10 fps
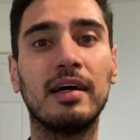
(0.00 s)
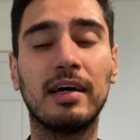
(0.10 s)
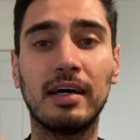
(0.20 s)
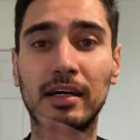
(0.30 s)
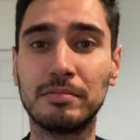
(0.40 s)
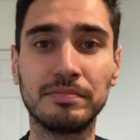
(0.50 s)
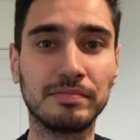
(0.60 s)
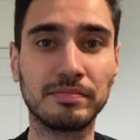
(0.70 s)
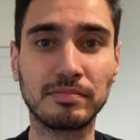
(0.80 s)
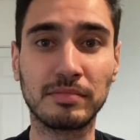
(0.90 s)

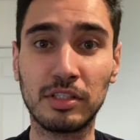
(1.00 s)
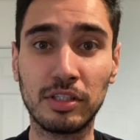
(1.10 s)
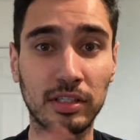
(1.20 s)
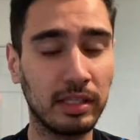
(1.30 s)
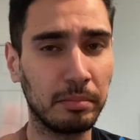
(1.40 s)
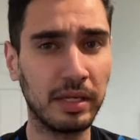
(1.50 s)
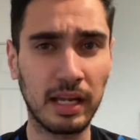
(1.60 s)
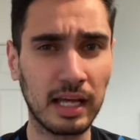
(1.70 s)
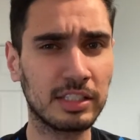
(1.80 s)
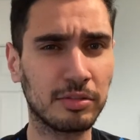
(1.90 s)
They beat
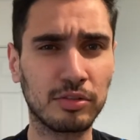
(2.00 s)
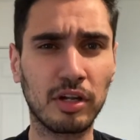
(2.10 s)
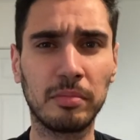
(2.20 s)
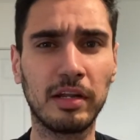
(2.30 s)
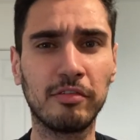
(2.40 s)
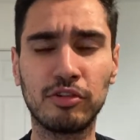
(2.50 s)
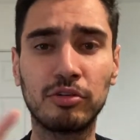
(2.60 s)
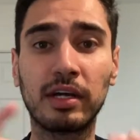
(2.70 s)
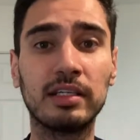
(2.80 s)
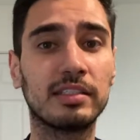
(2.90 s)
Lazio as well, I believe, we
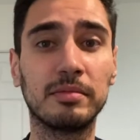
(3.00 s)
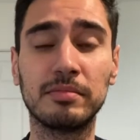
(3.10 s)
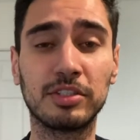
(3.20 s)
drew against them.